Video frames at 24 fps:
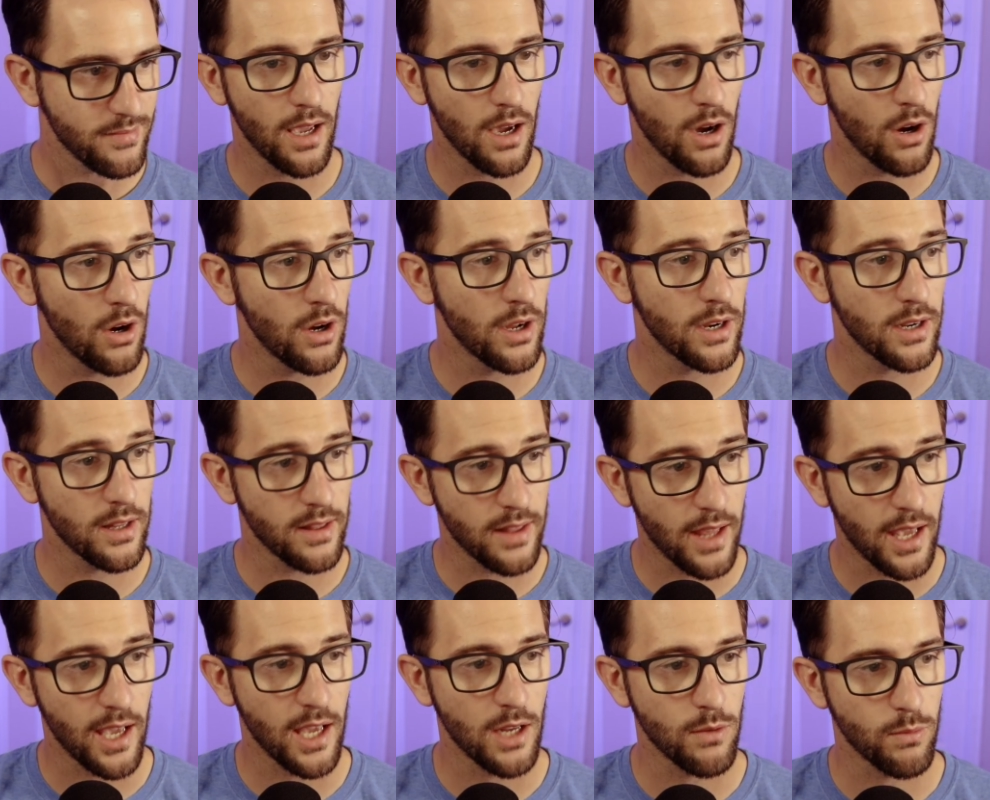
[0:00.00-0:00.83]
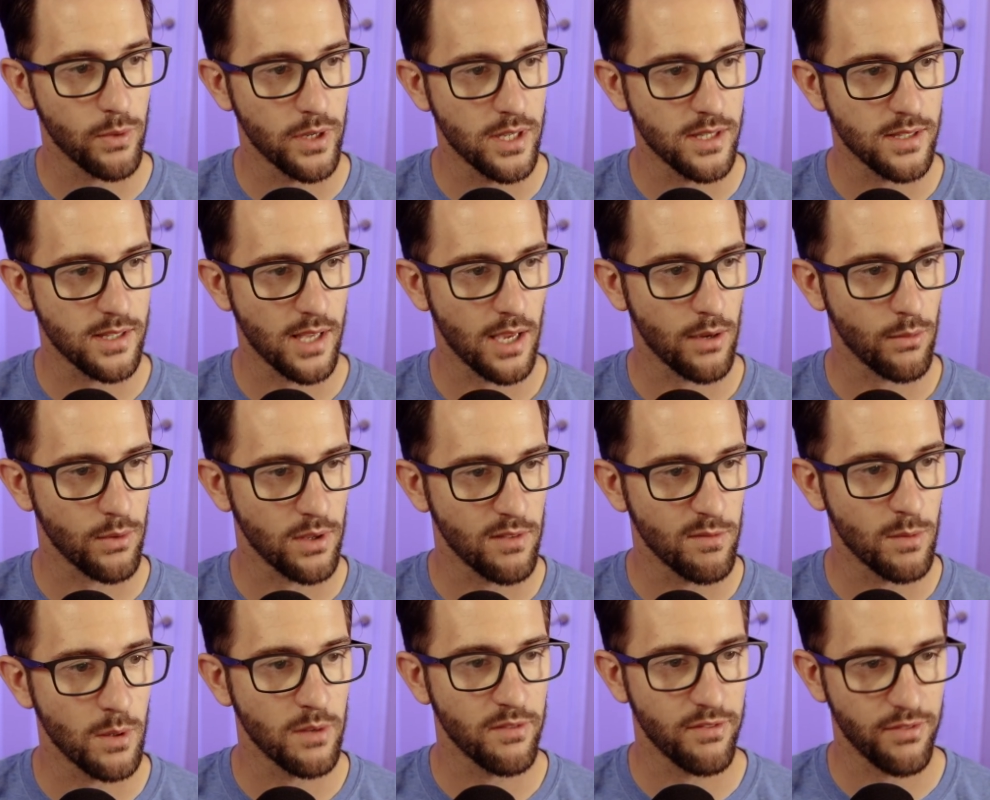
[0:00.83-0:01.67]
On the headwinds that
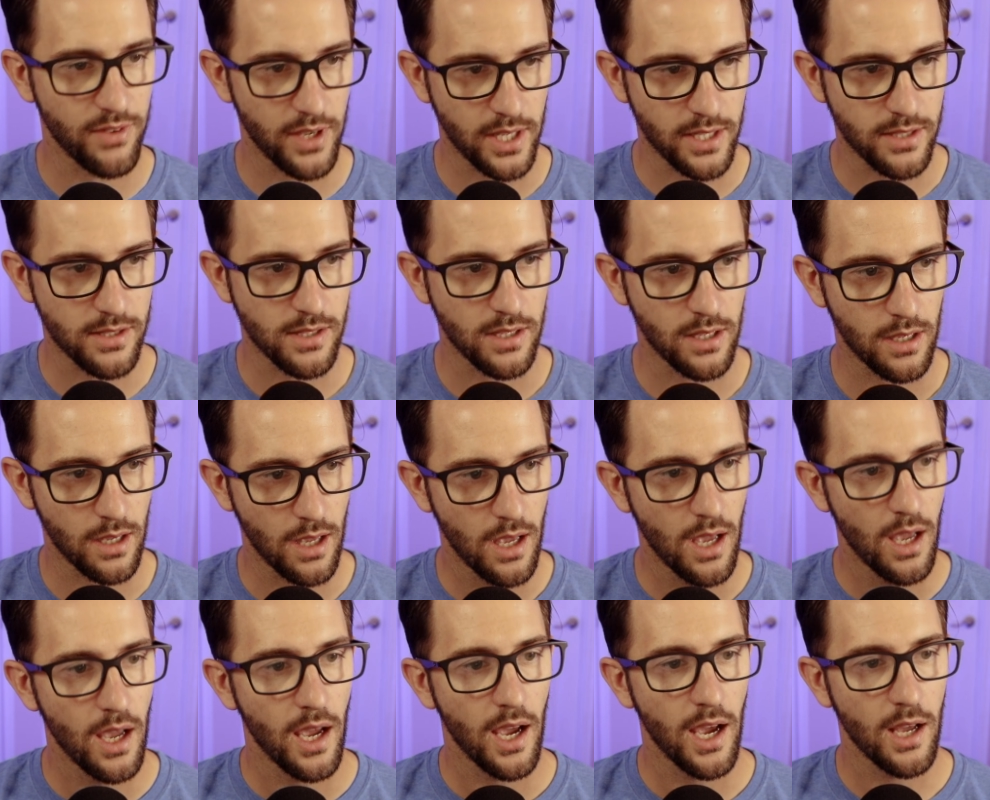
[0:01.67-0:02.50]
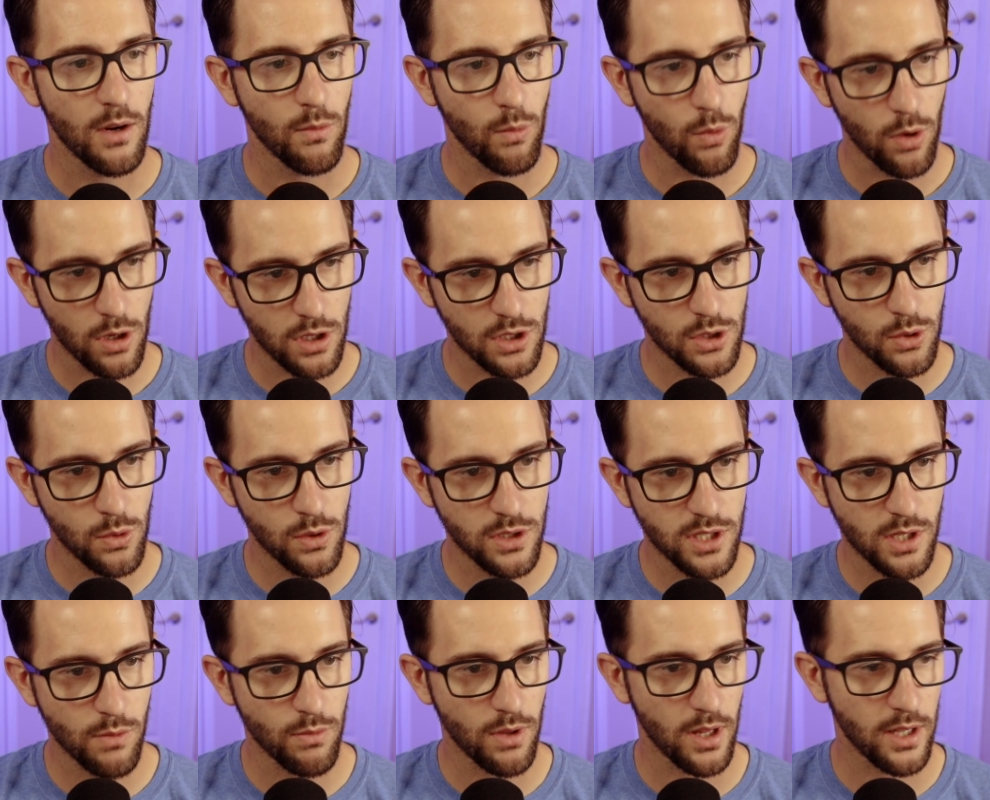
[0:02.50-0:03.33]
we've been facing and work
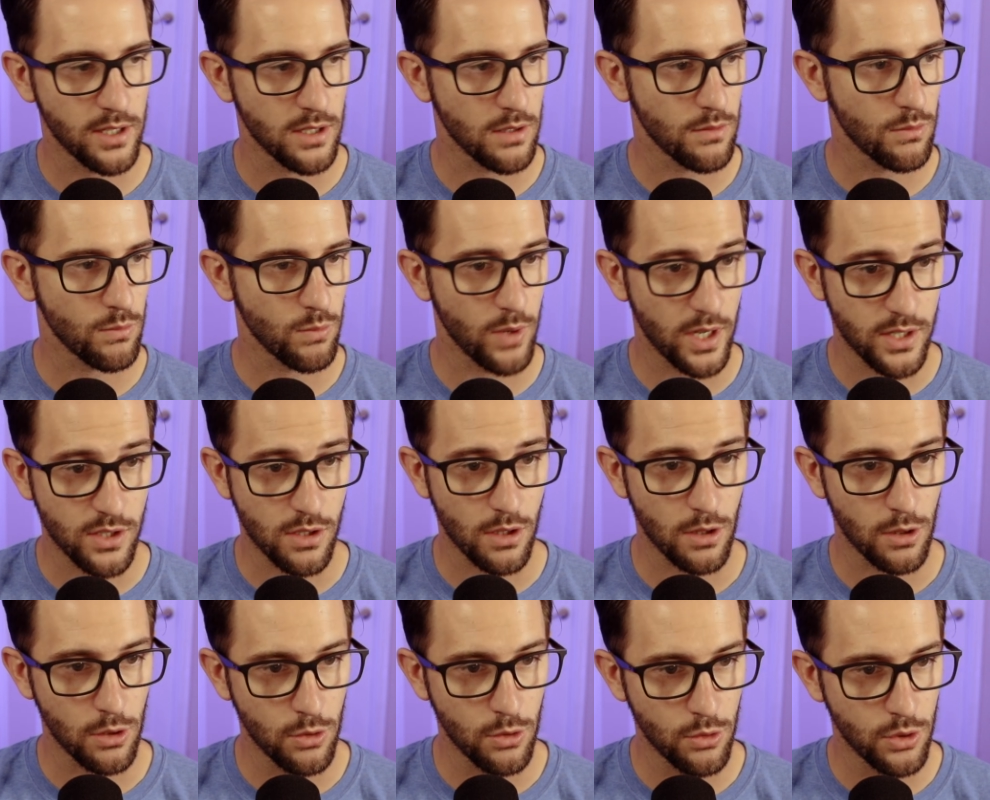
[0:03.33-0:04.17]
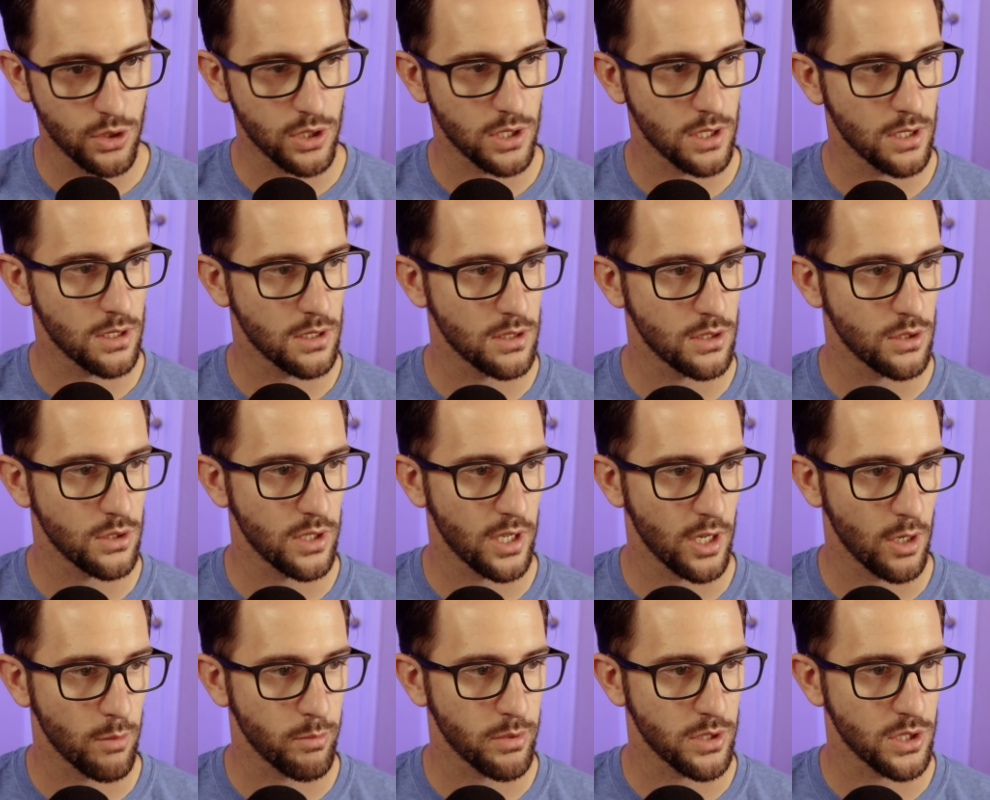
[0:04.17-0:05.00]
towards a resolution to
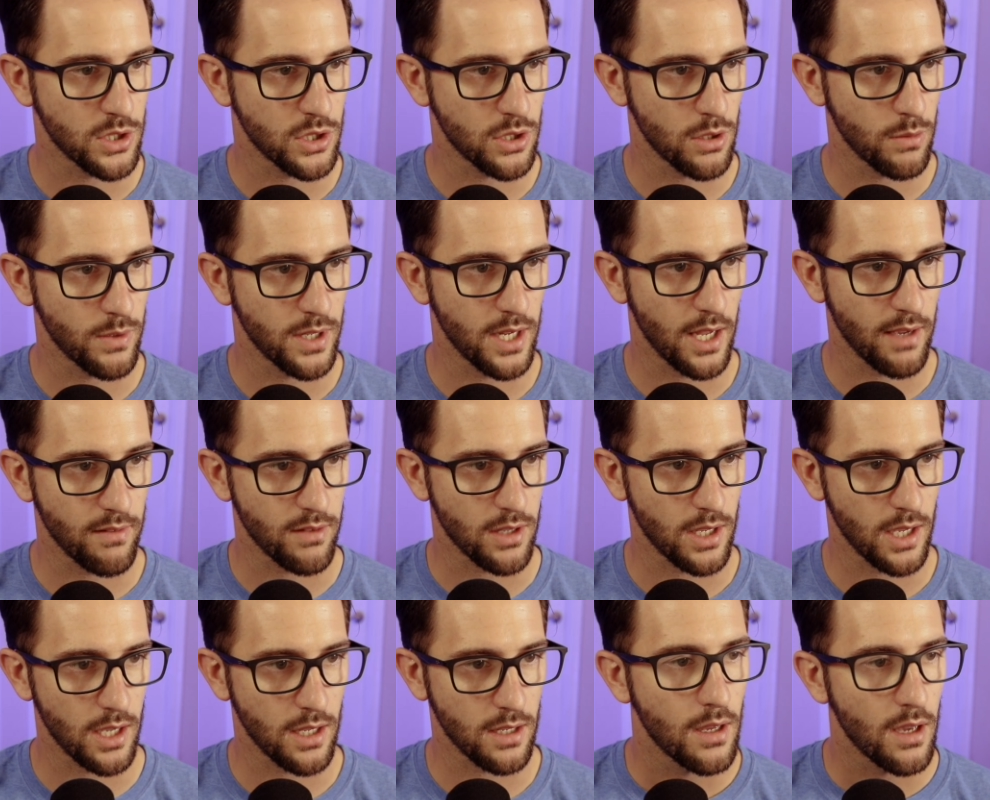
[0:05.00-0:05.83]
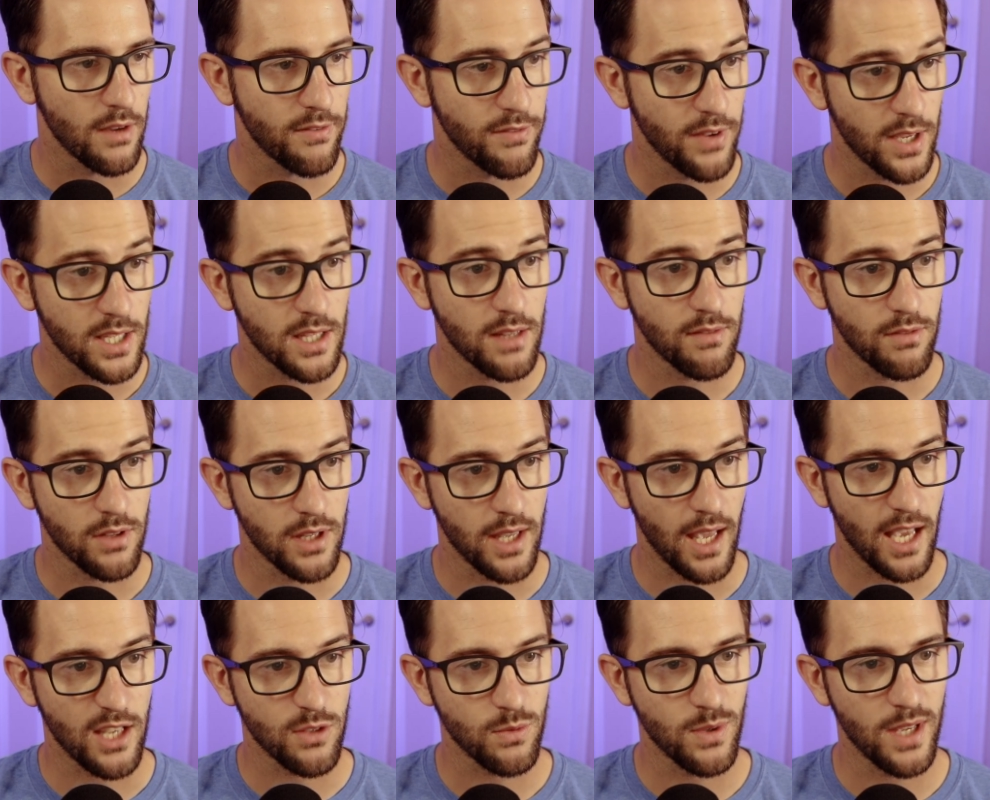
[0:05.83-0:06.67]
help ensure we navigate effectively
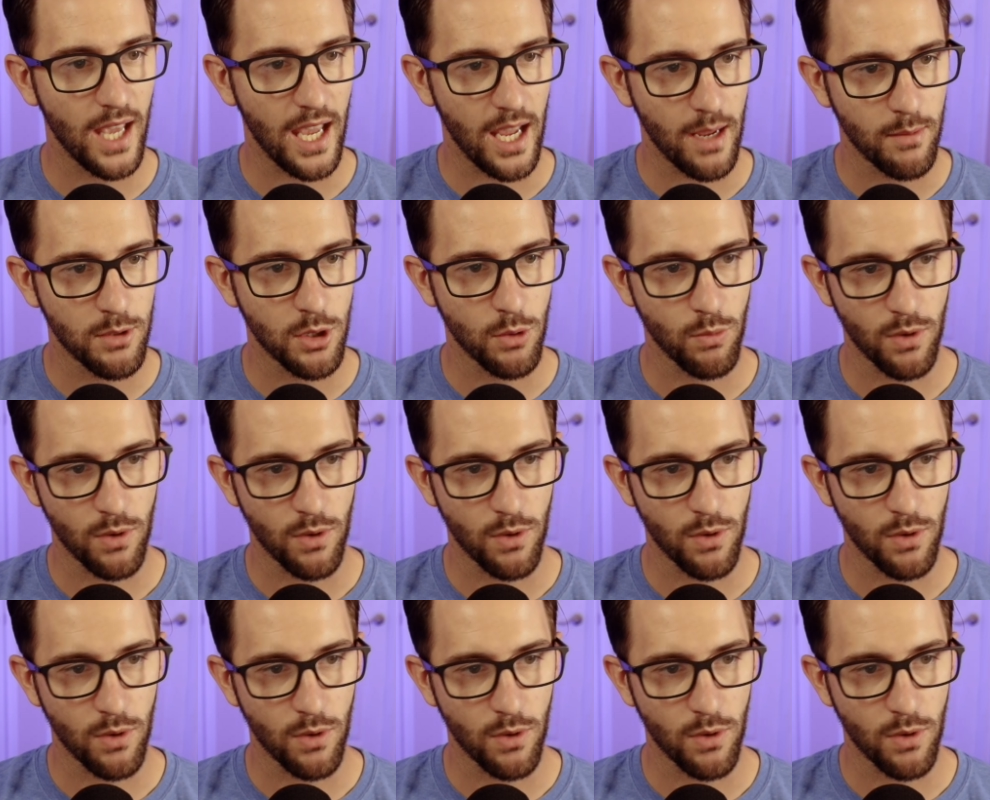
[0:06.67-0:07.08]
as we aim to